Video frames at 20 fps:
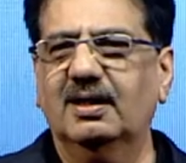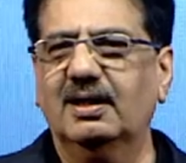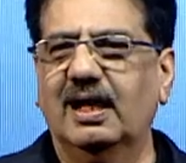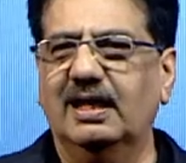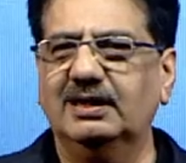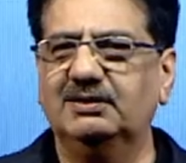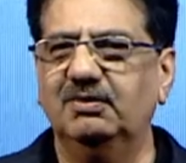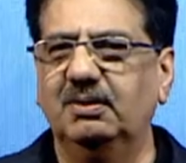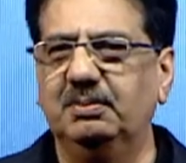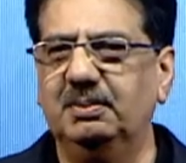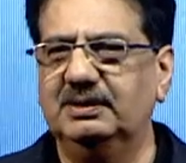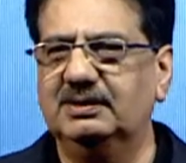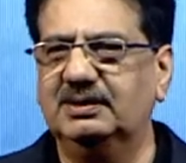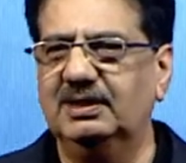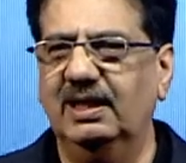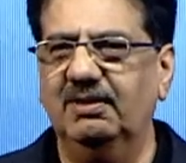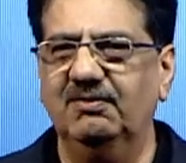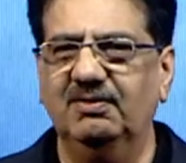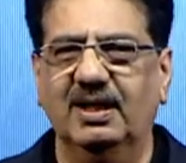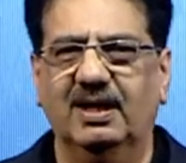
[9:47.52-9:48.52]
glass will be
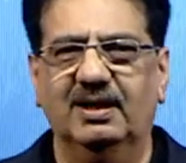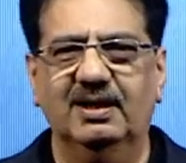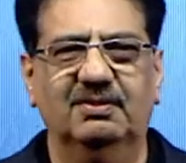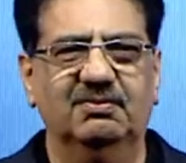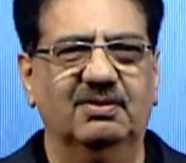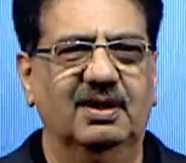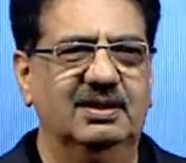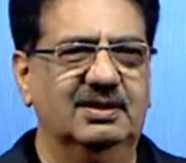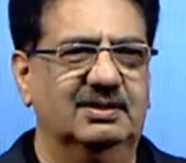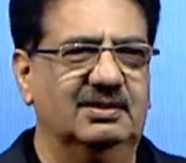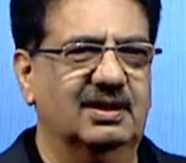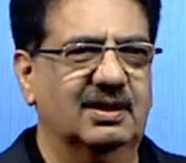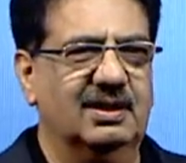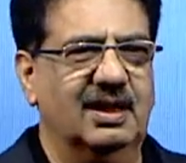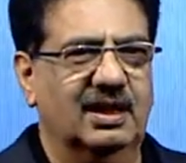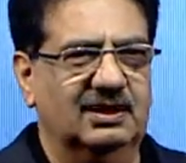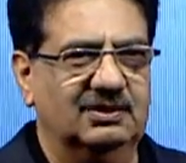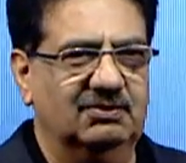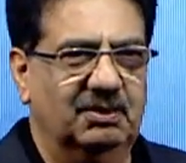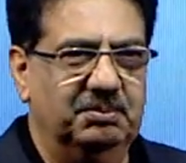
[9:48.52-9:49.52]
saved, otherwise the
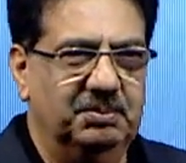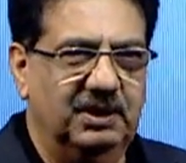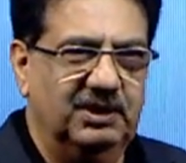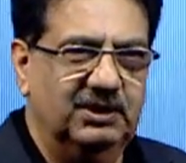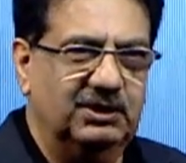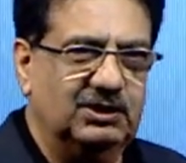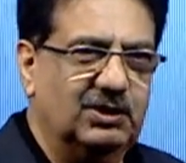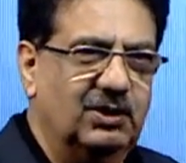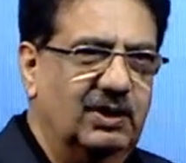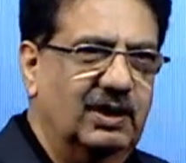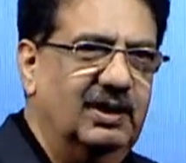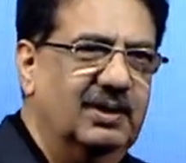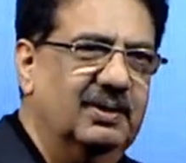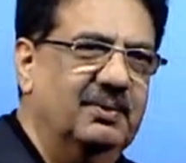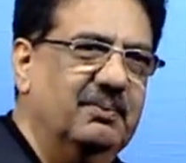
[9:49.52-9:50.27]
glass will be destroyed.